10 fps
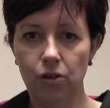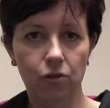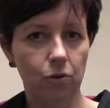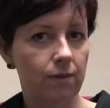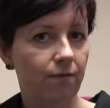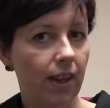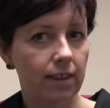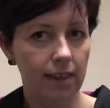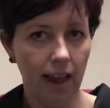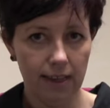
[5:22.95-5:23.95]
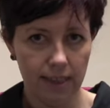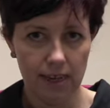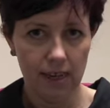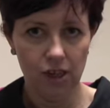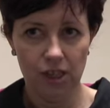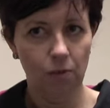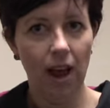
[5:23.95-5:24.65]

She thought it was fantastic, and she says,